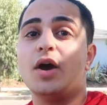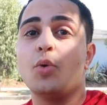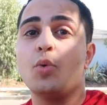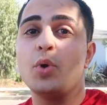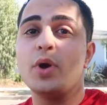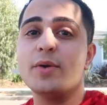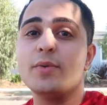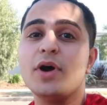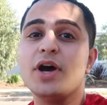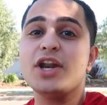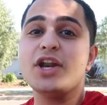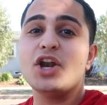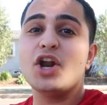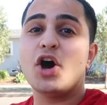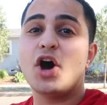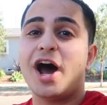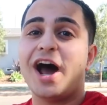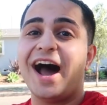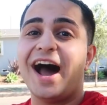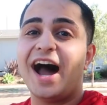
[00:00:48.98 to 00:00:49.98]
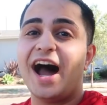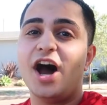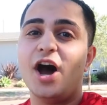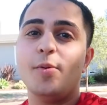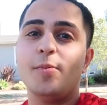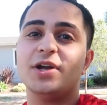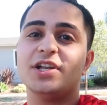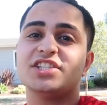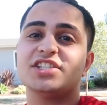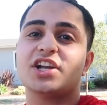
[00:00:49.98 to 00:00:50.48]
We want to know how
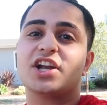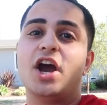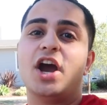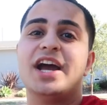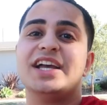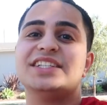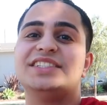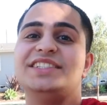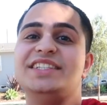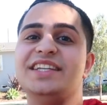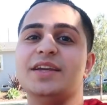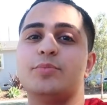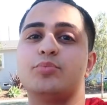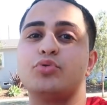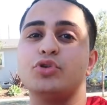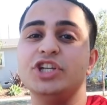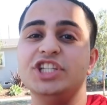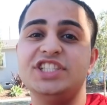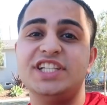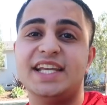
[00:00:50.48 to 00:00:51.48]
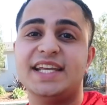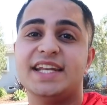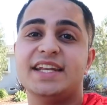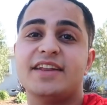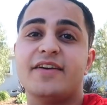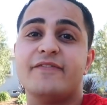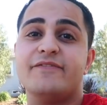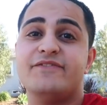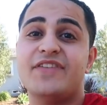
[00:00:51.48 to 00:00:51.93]
much the car has depreciated in